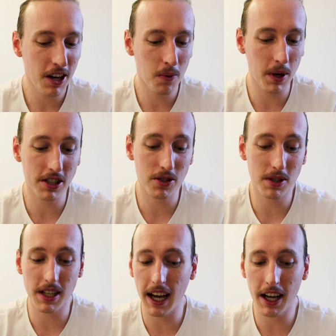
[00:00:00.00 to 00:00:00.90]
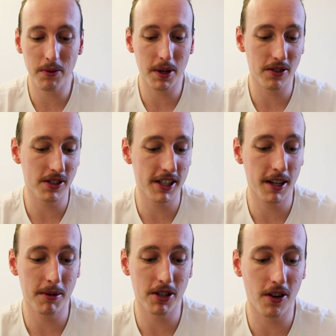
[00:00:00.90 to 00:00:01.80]
Where's your dad? We don't see
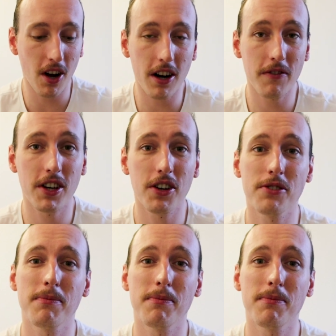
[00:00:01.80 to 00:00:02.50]
him in your Ghana videos.